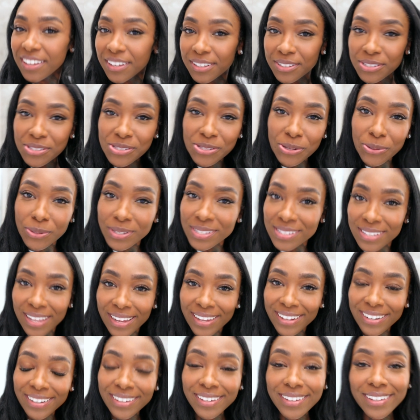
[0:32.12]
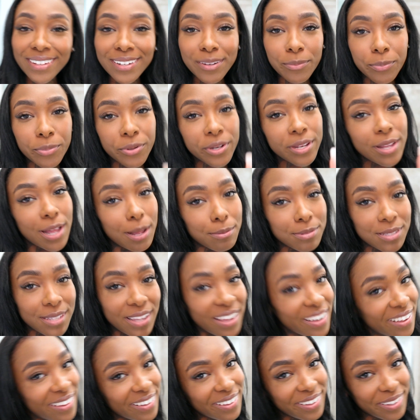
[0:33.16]
So excited, pre-op
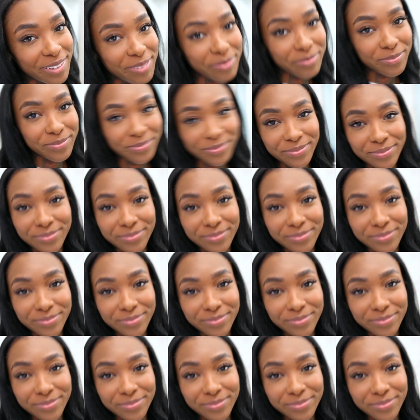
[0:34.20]
time.